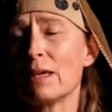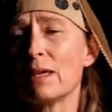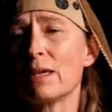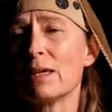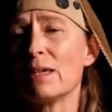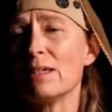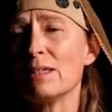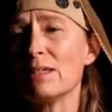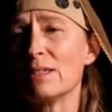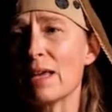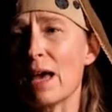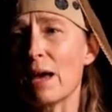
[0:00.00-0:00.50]
He
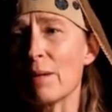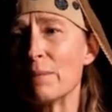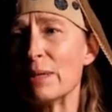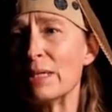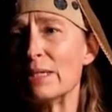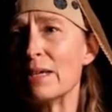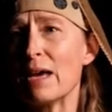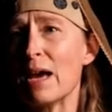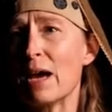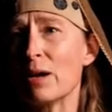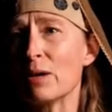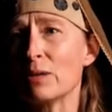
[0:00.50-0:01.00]
sat me
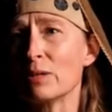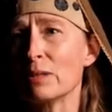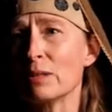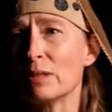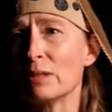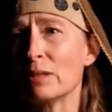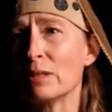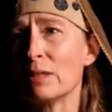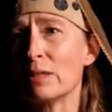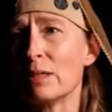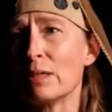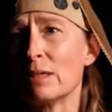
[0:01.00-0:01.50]
down,
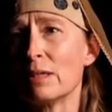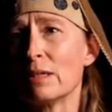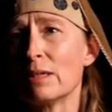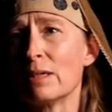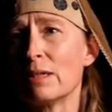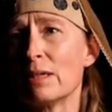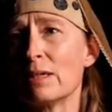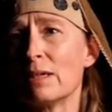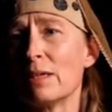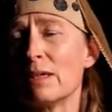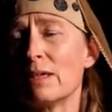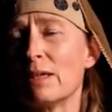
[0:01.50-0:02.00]

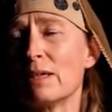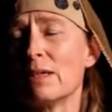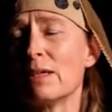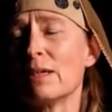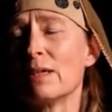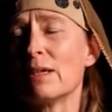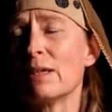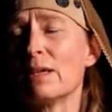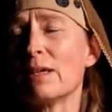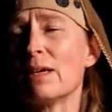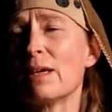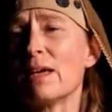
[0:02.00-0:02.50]

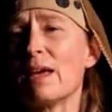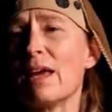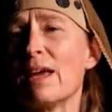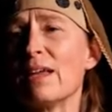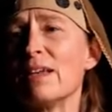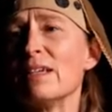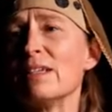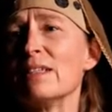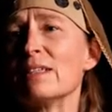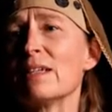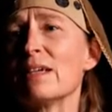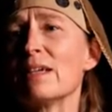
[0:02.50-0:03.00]
and
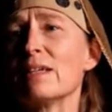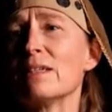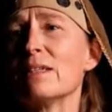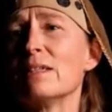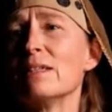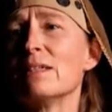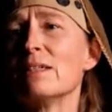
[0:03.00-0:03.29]
he said,